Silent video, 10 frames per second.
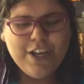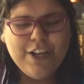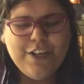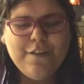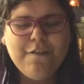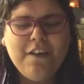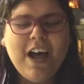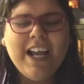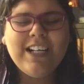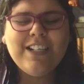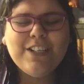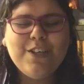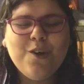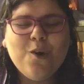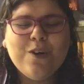You find
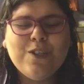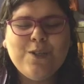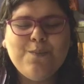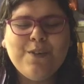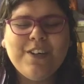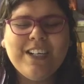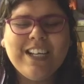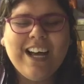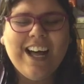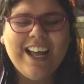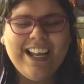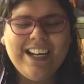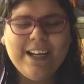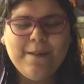your spirit guide,